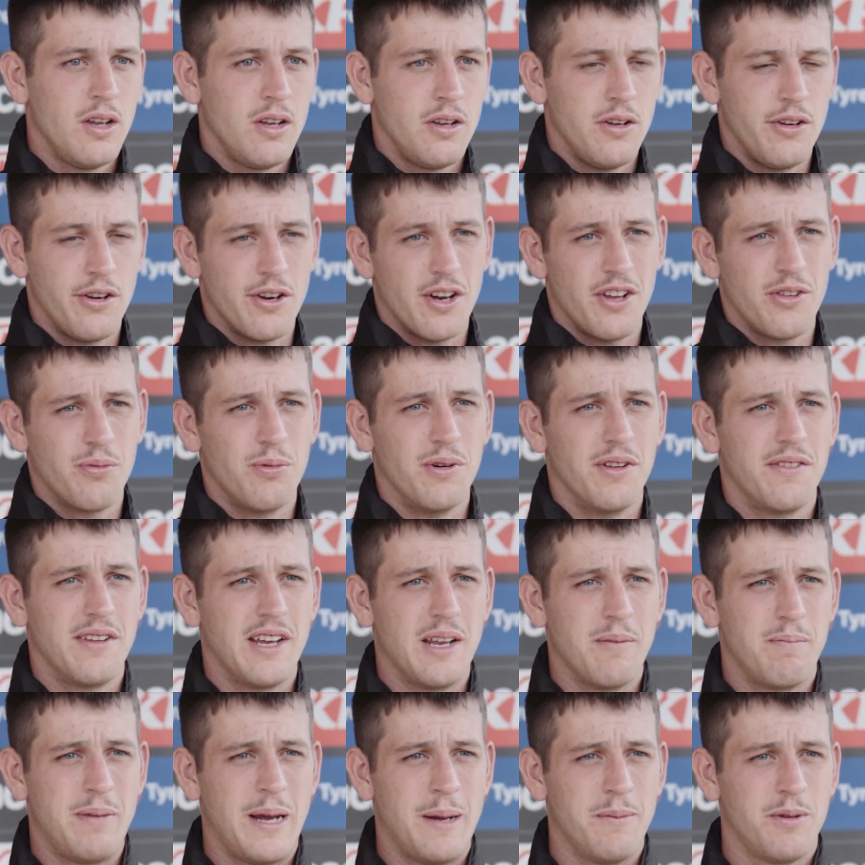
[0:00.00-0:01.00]
you guys would have
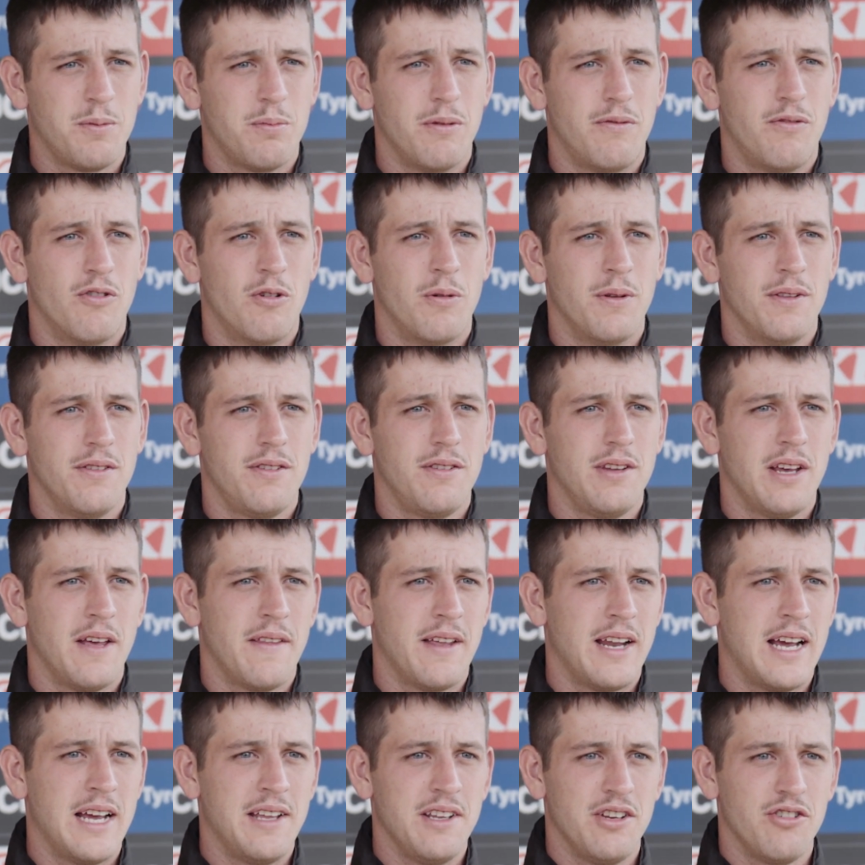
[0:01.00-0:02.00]
seen Pep's performance the
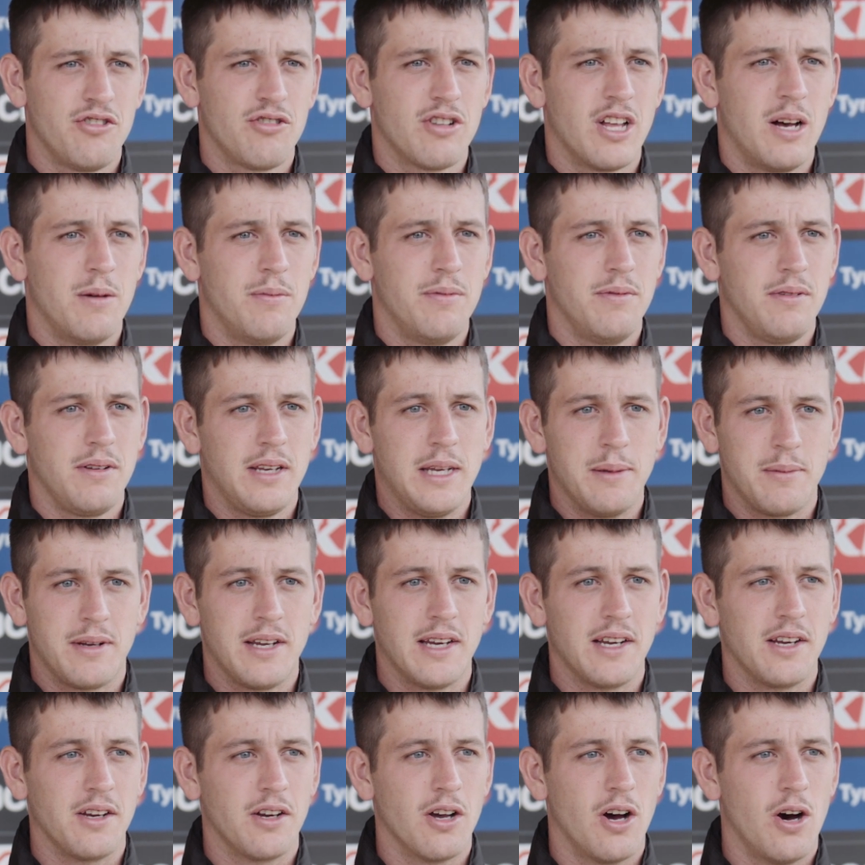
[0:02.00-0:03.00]
other day in the English club, him
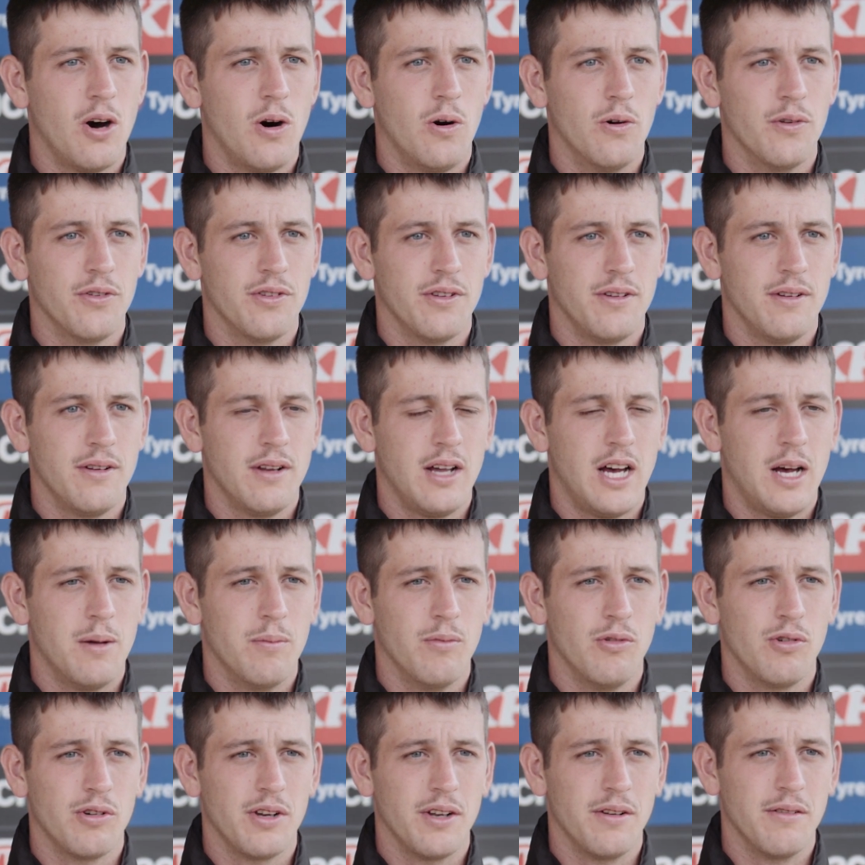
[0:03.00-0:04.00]
kicking goals and
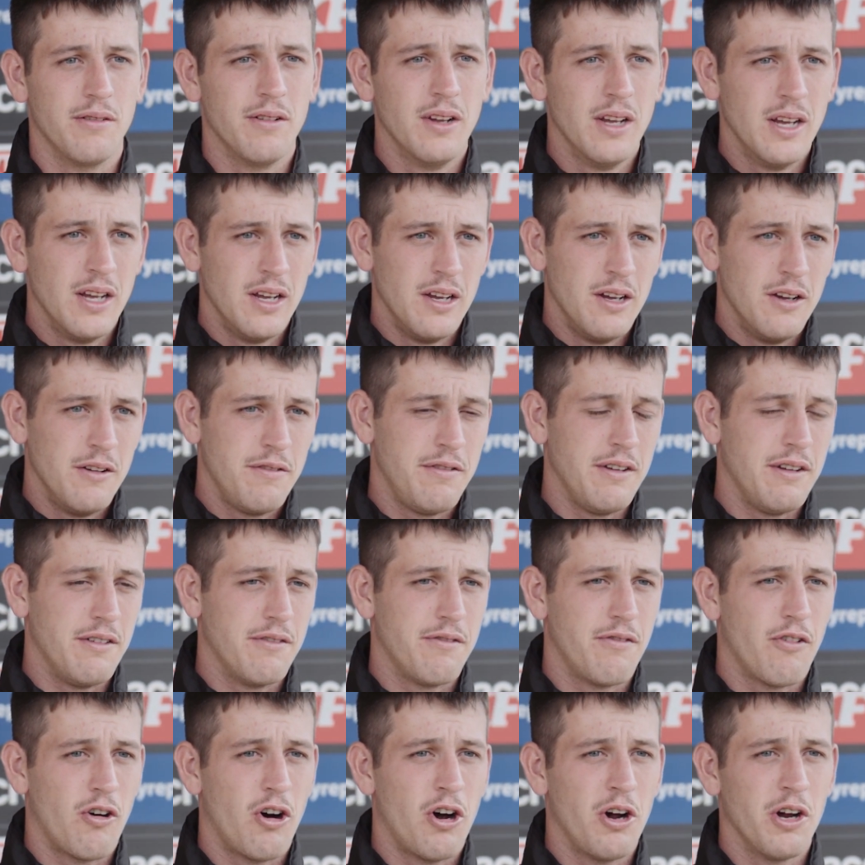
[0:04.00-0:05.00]
looking fit
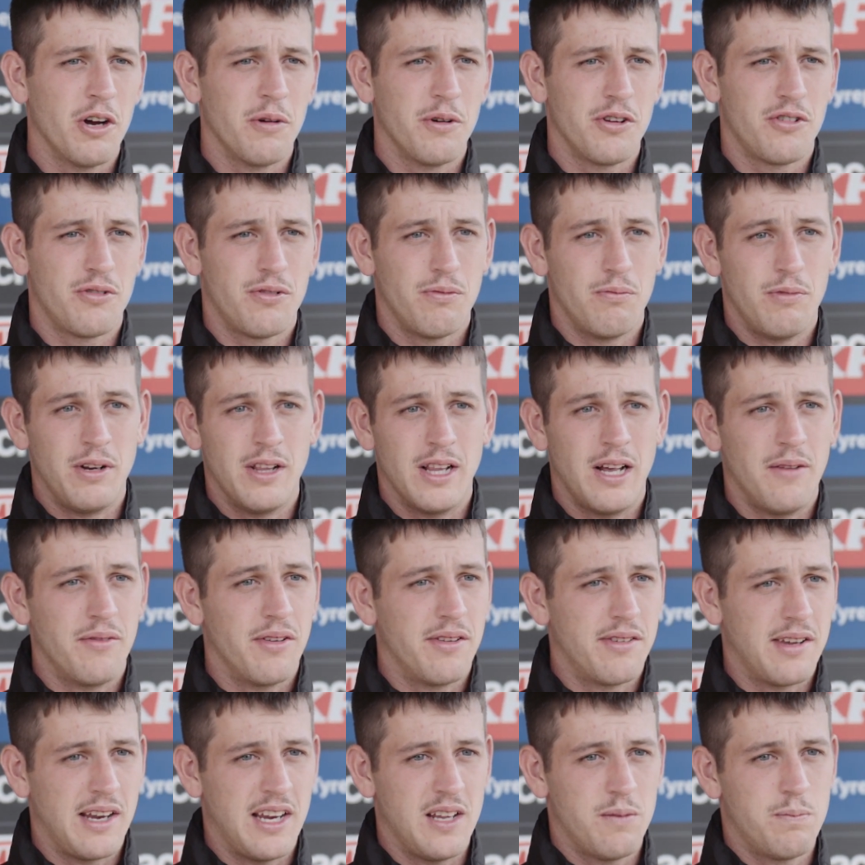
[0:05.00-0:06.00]
and firing, which we love to
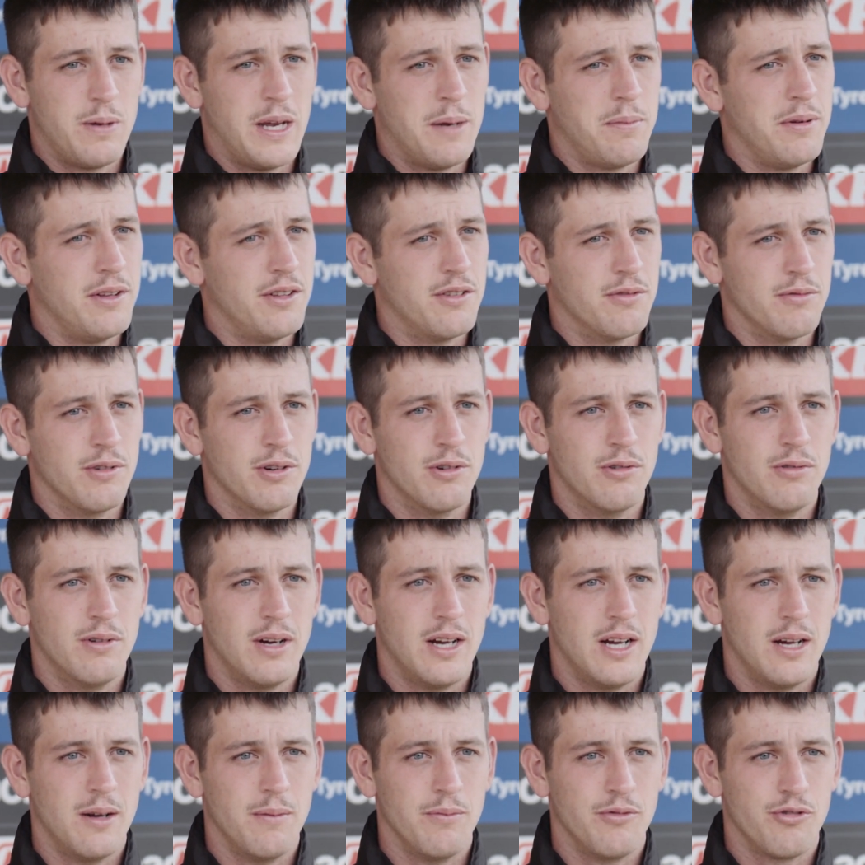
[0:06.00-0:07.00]
see, as Pep is a real
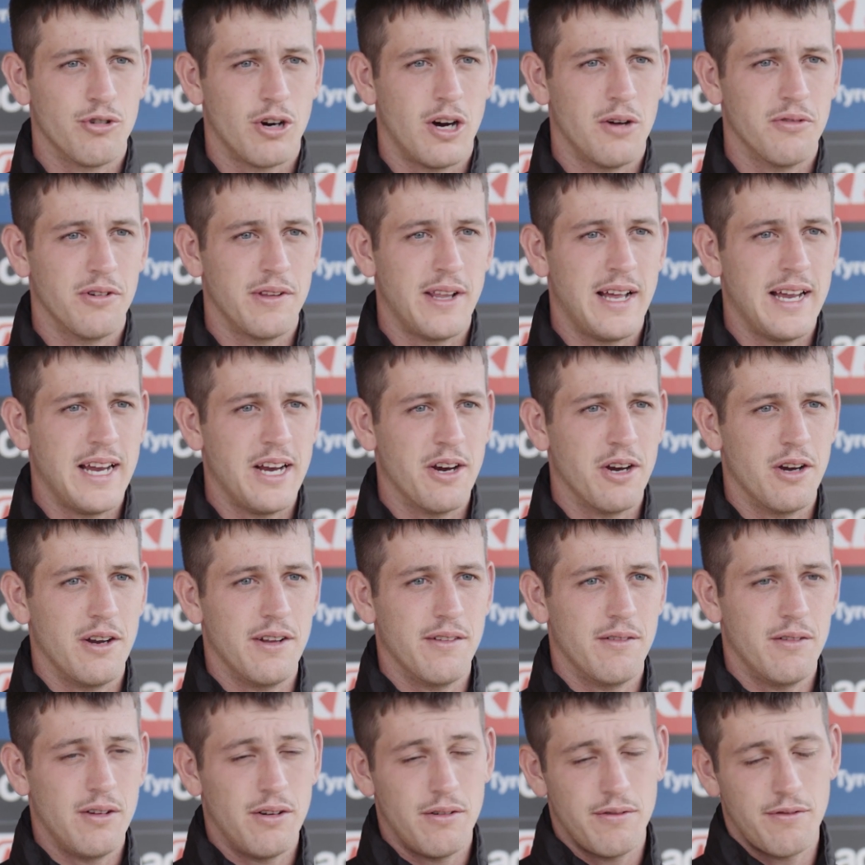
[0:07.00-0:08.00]
driver of that
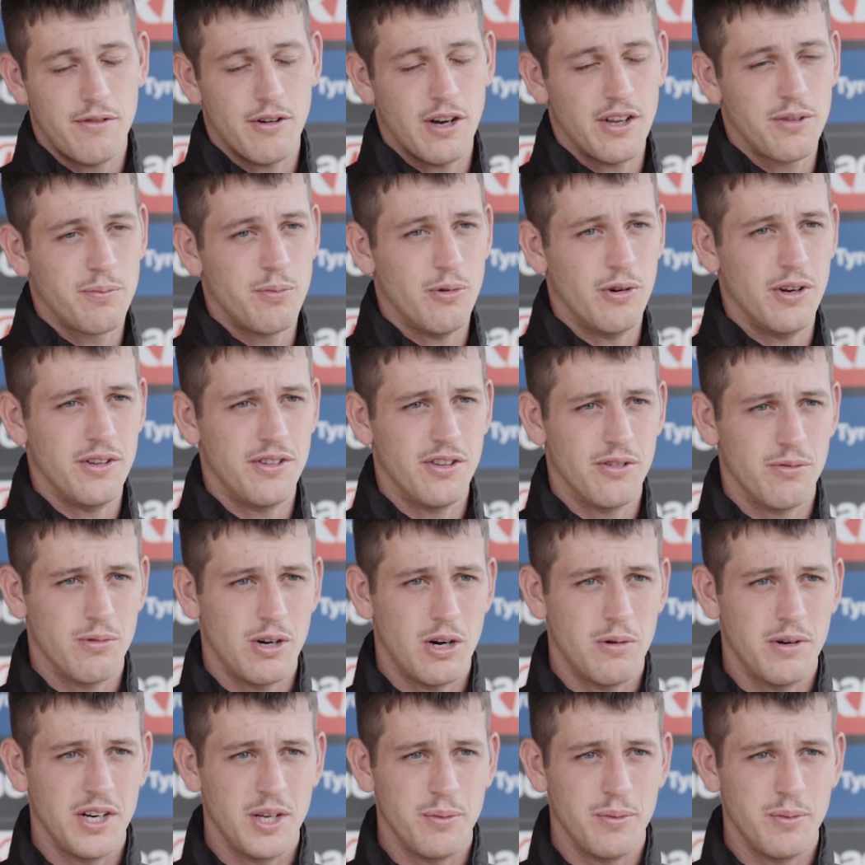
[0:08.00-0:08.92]
area for us boys as well.